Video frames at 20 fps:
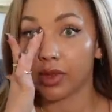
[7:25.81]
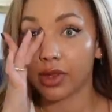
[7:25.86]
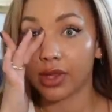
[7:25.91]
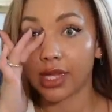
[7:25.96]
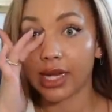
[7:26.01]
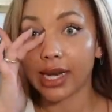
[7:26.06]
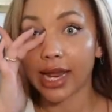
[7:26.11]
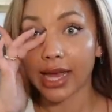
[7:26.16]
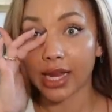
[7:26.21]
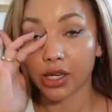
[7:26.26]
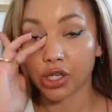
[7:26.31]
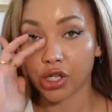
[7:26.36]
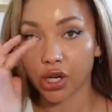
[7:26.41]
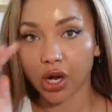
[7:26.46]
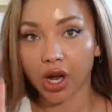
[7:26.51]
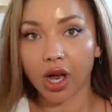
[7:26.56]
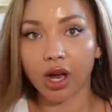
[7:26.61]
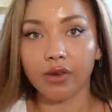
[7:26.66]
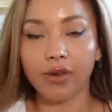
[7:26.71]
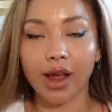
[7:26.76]
the
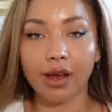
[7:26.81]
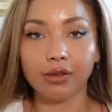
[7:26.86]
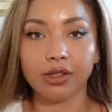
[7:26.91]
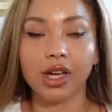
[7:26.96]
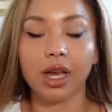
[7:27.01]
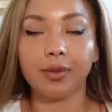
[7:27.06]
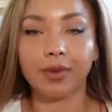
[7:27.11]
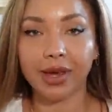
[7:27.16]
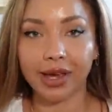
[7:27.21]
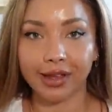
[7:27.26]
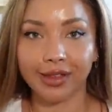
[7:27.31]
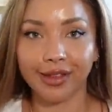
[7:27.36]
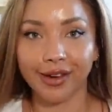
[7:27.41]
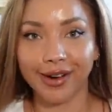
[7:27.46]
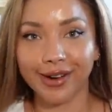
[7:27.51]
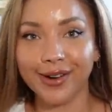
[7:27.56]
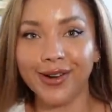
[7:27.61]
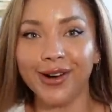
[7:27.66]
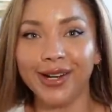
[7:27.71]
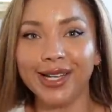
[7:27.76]
nature around
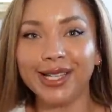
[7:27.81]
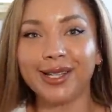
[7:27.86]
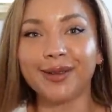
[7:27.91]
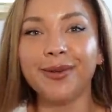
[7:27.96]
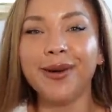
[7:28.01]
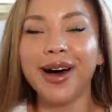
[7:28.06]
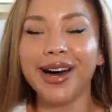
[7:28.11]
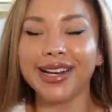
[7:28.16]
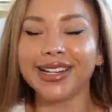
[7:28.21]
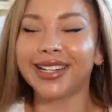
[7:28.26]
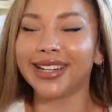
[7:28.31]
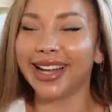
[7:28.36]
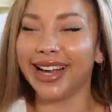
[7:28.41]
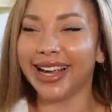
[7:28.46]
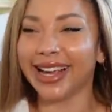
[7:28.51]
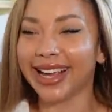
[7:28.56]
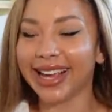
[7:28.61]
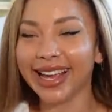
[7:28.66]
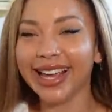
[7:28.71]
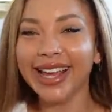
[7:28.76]
Ibiza, not as much
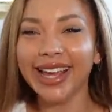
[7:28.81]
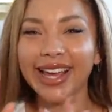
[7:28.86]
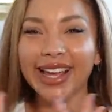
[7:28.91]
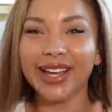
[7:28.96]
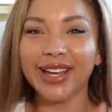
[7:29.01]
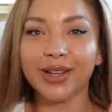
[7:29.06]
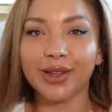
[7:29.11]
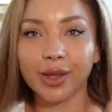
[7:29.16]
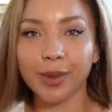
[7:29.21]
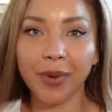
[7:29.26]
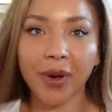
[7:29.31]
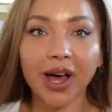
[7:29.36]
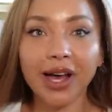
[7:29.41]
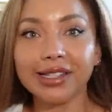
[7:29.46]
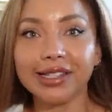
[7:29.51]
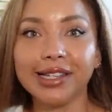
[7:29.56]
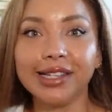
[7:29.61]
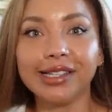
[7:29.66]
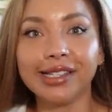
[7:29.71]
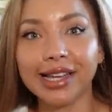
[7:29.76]
like the
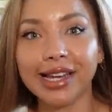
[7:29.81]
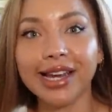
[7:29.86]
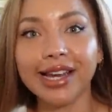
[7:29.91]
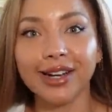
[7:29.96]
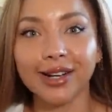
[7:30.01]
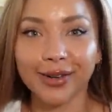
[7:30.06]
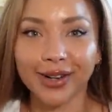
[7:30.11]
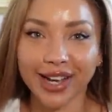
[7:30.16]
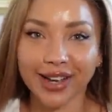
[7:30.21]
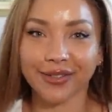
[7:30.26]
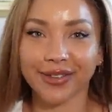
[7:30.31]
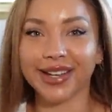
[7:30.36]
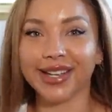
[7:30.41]
party scene or whatever.